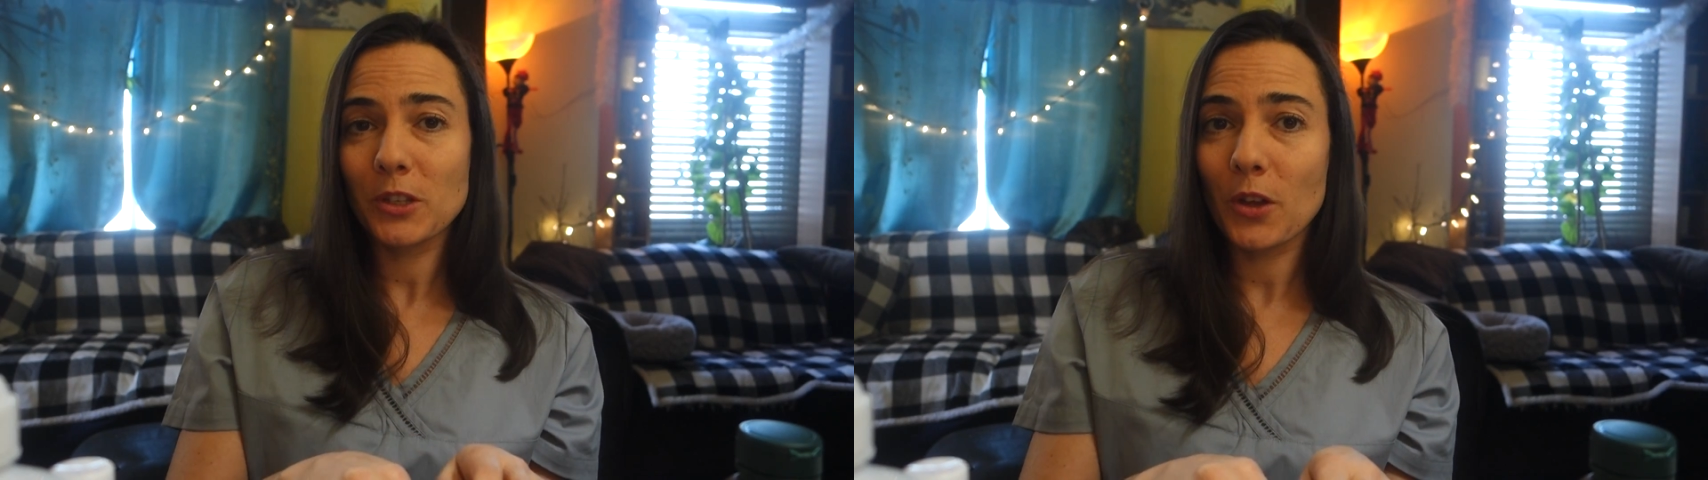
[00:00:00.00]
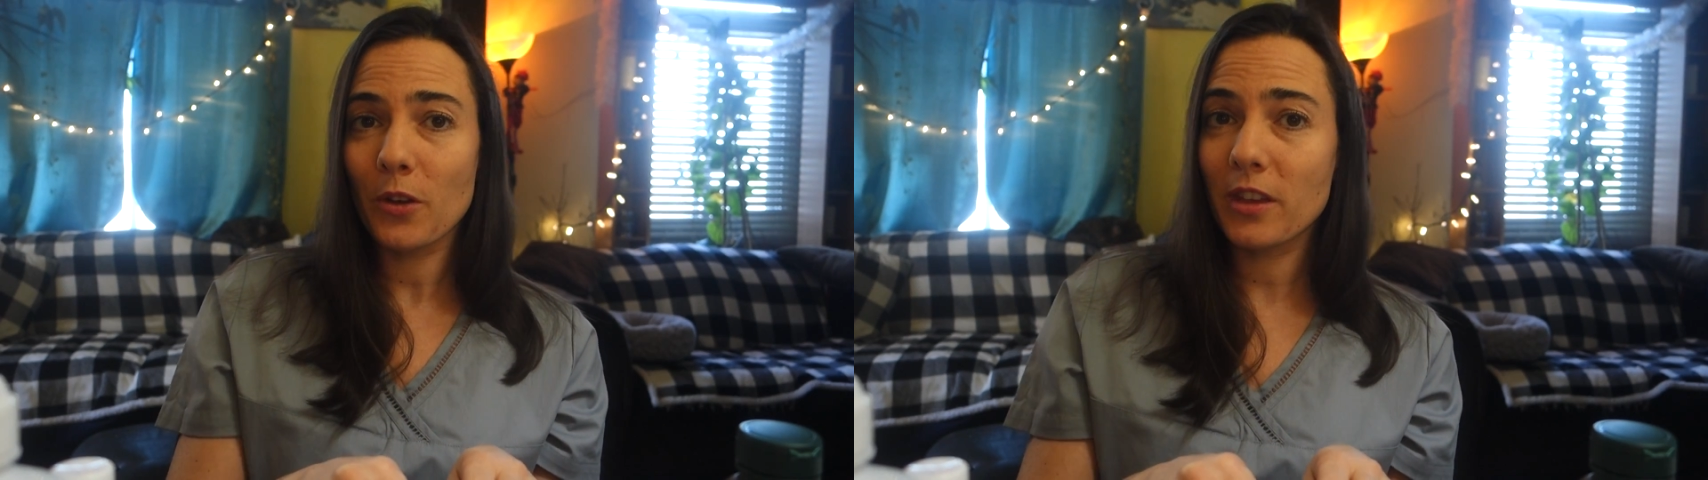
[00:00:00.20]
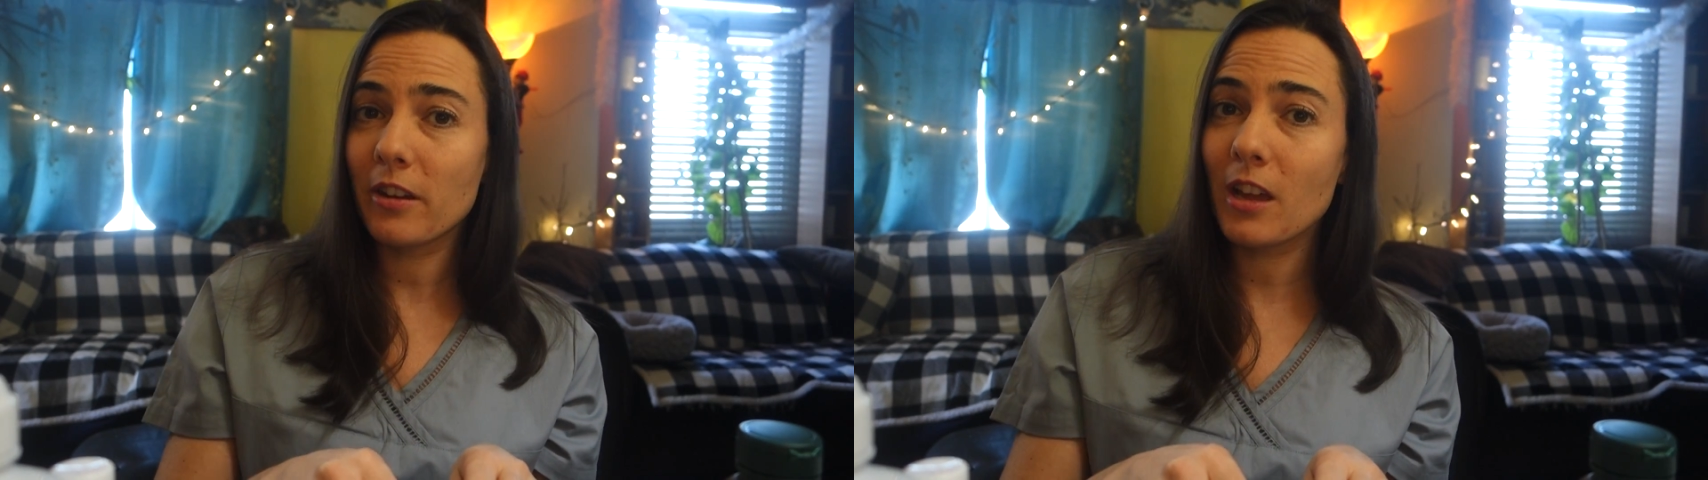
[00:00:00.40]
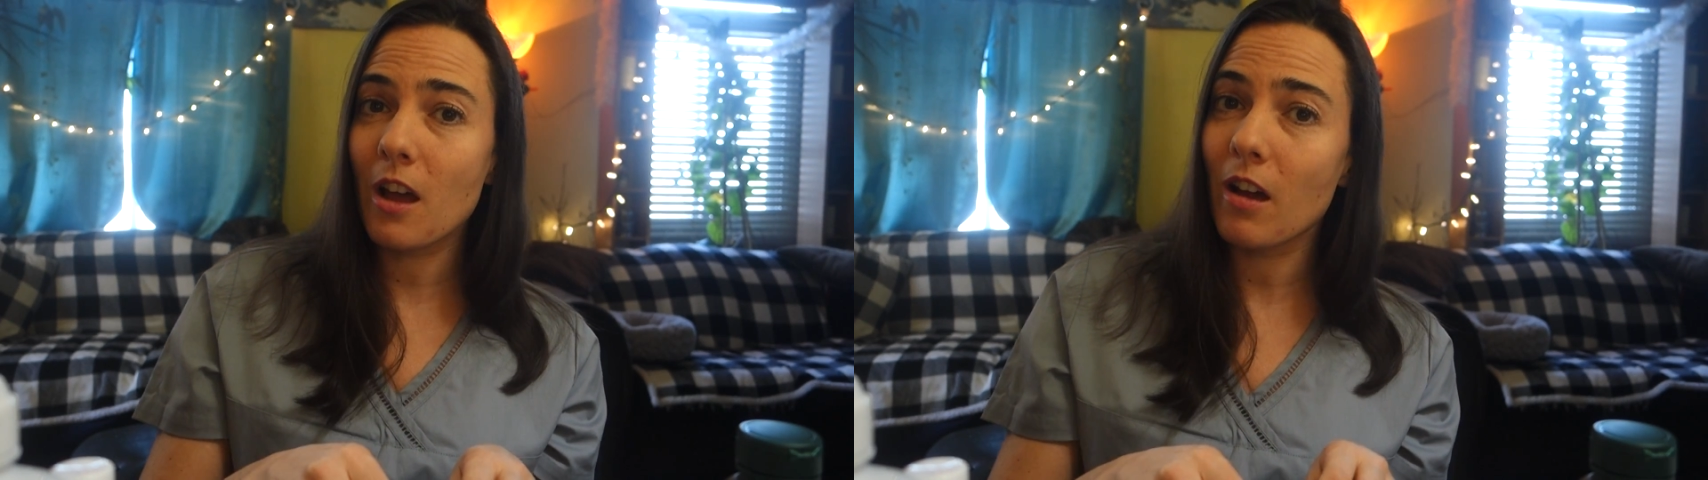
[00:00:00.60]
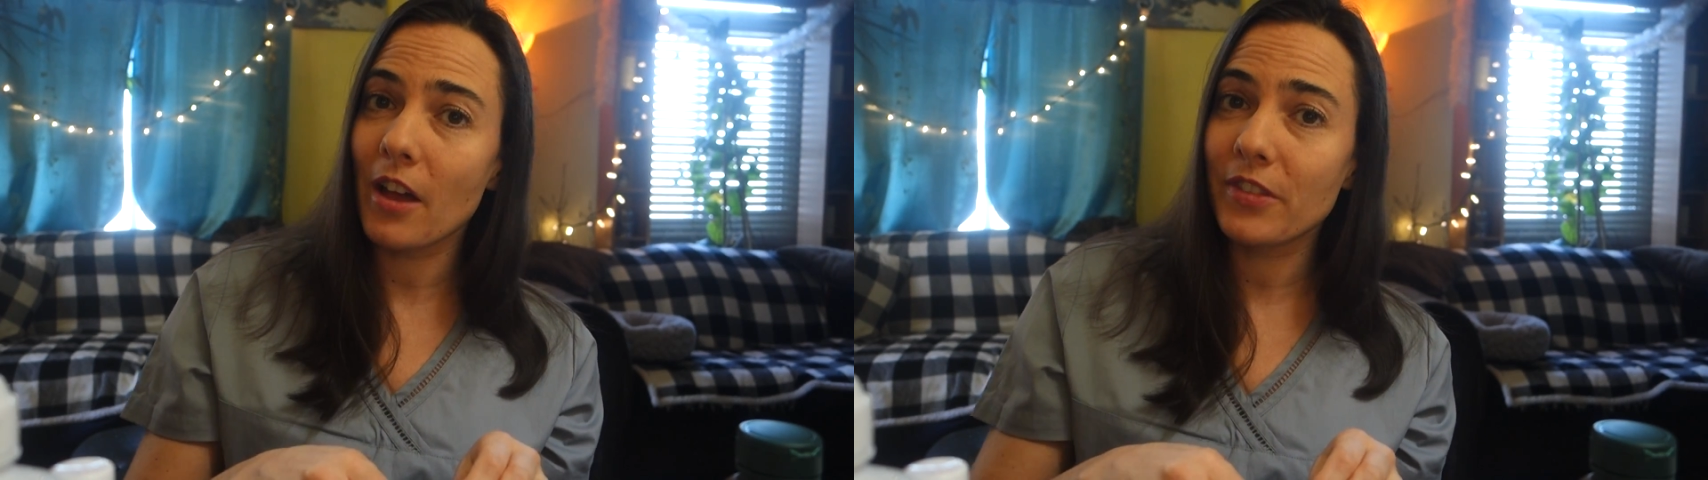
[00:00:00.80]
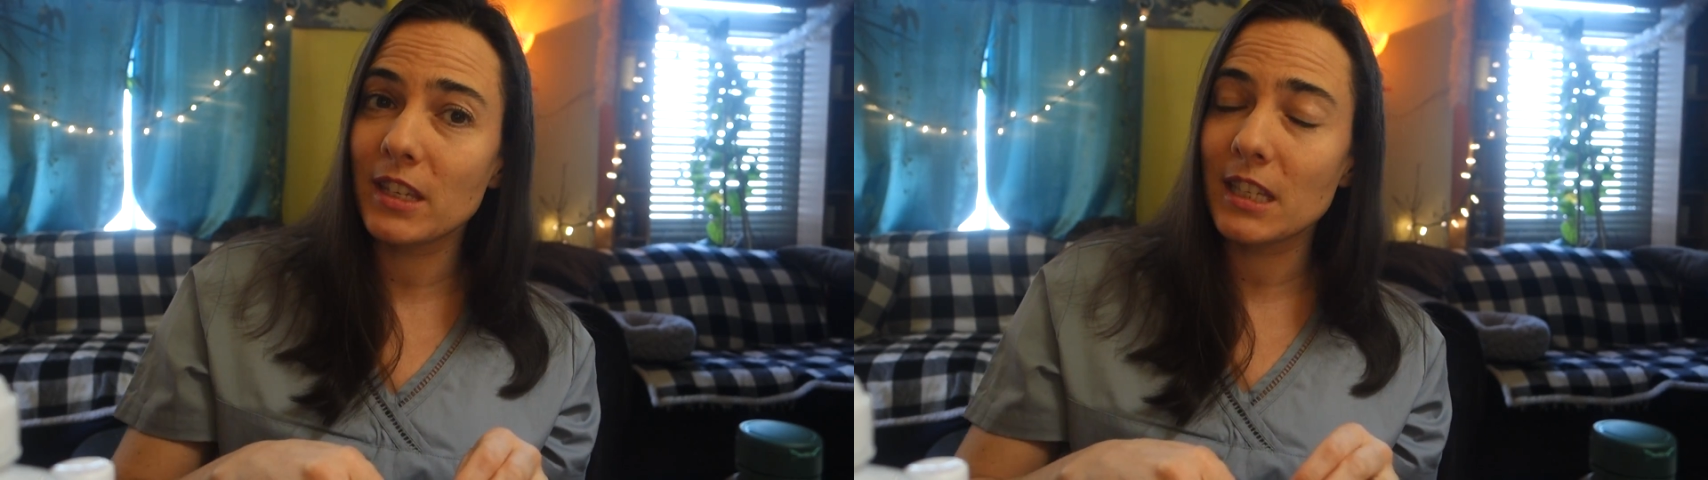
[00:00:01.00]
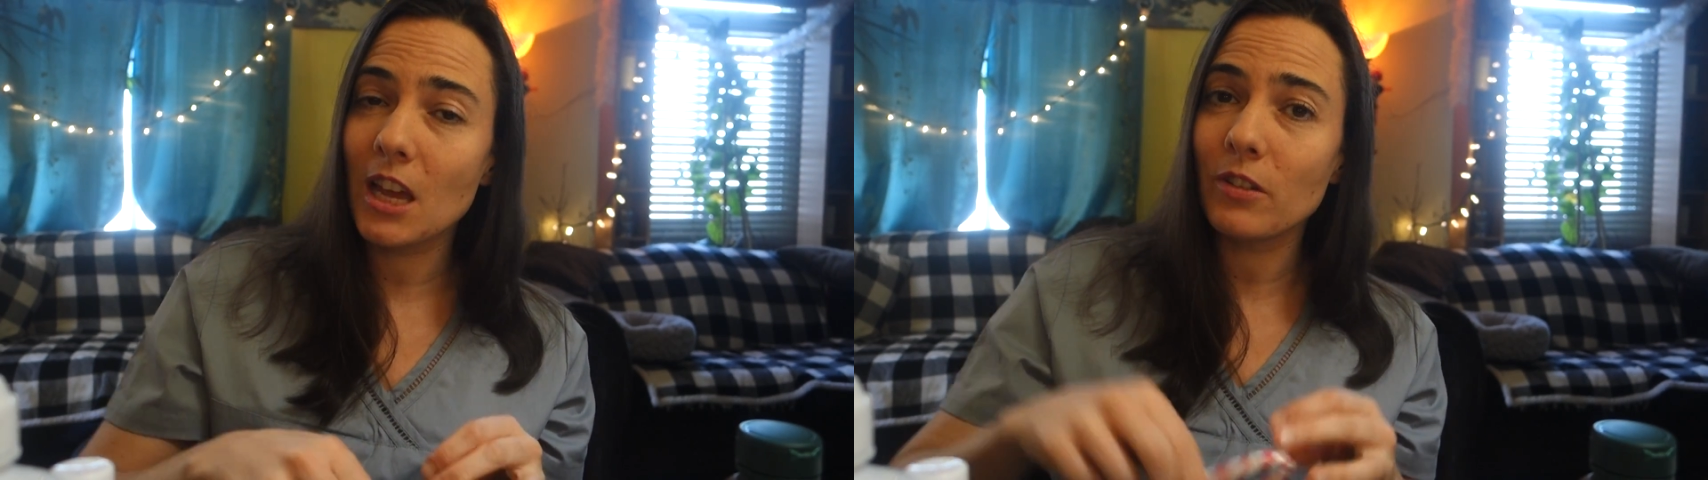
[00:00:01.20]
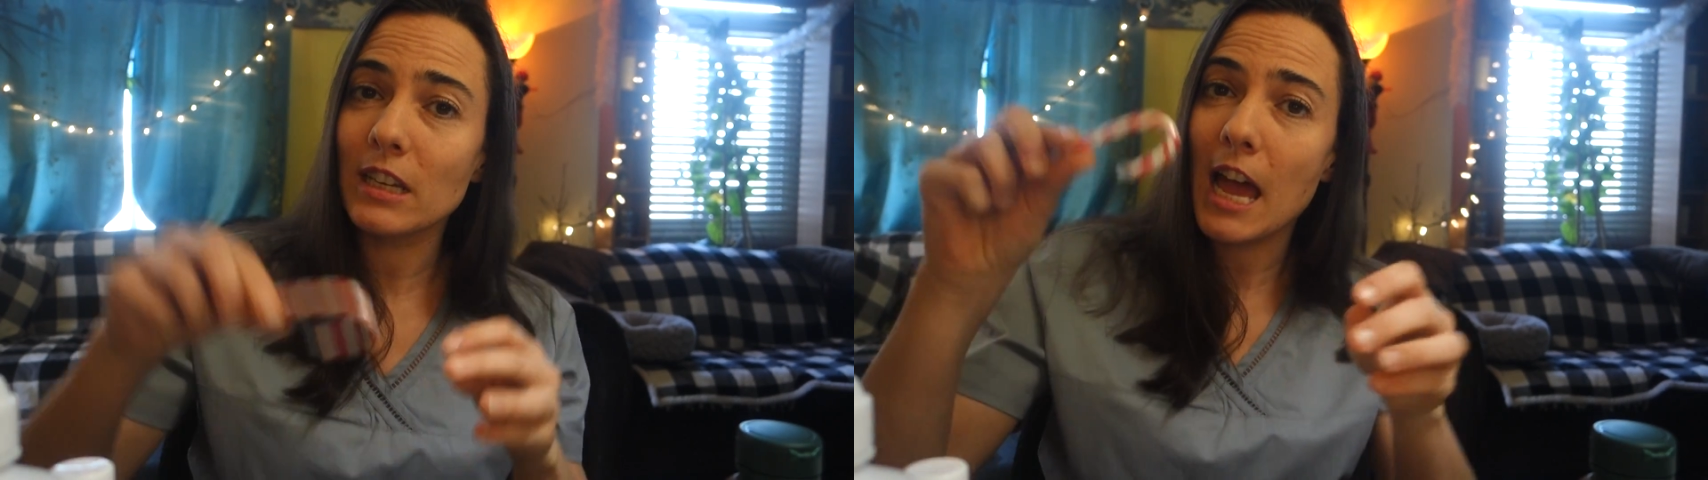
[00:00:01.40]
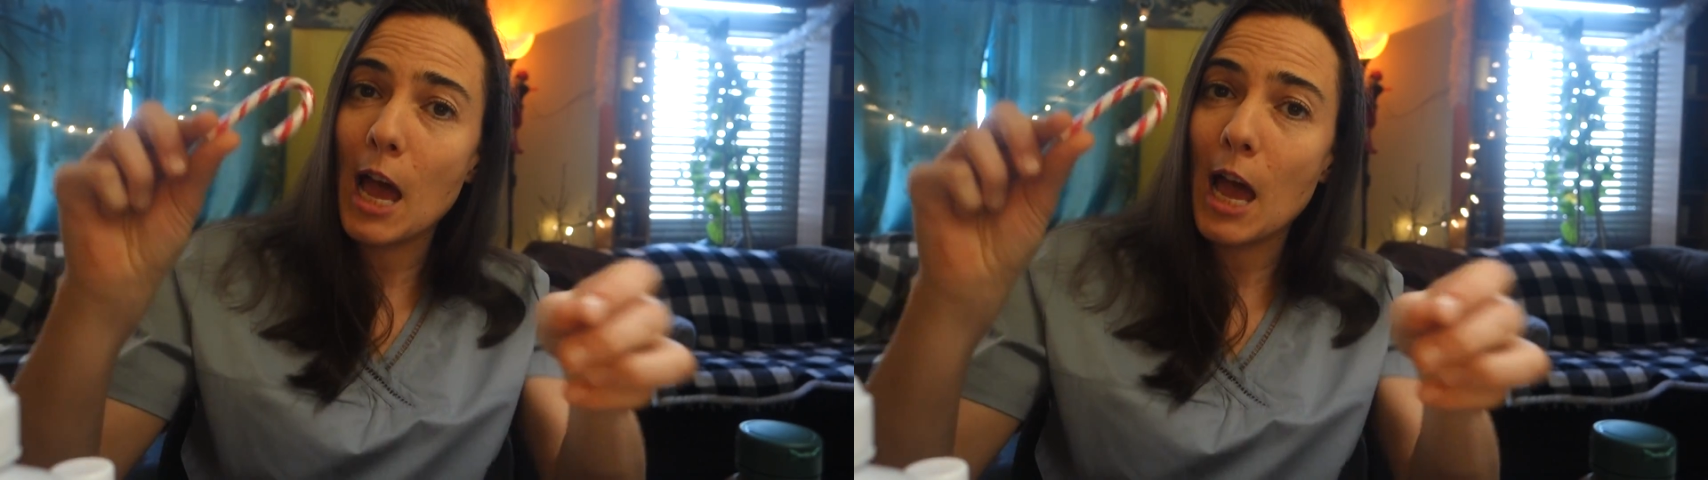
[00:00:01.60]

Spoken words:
So there you go. On this note,